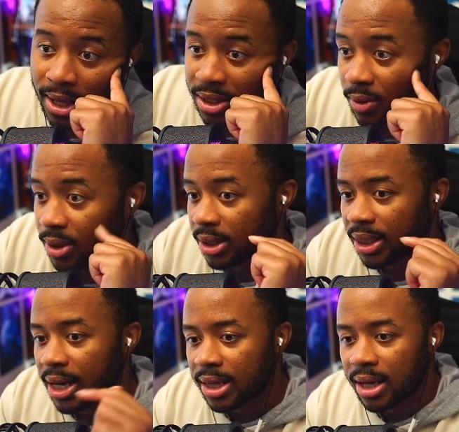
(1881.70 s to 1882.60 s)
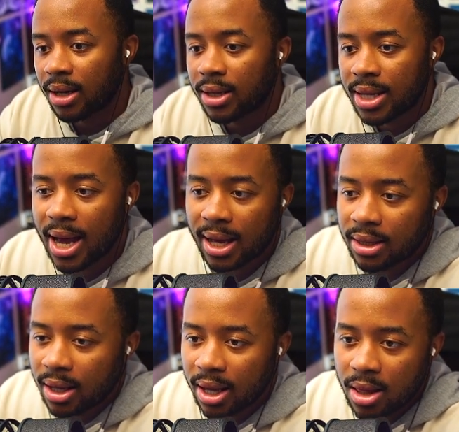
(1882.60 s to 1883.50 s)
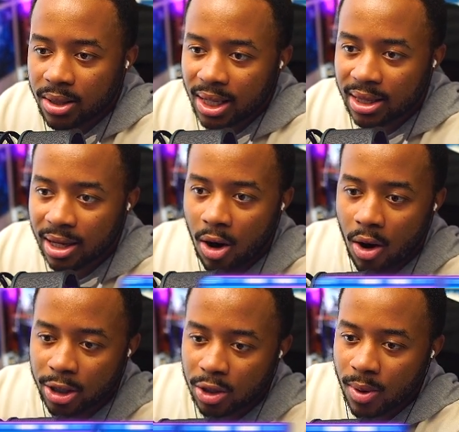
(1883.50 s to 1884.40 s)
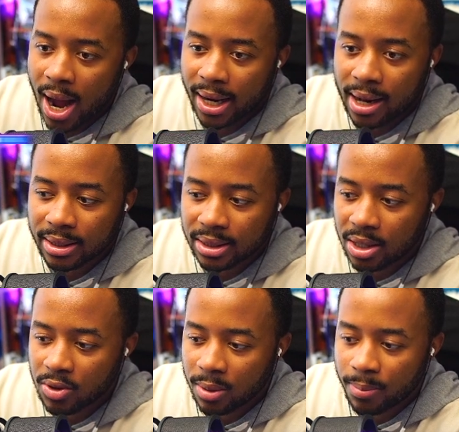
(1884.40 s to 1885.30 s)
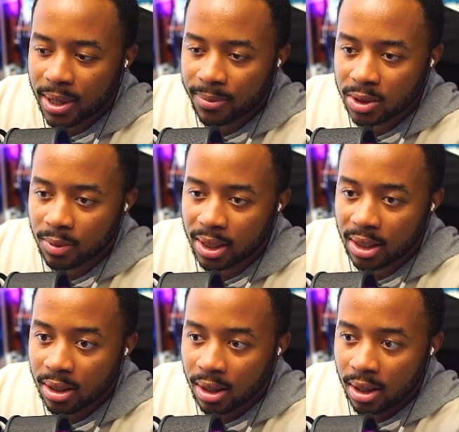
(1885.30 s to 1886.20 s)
So it looks like, yeah, it looks like there are two icons that you can pick between.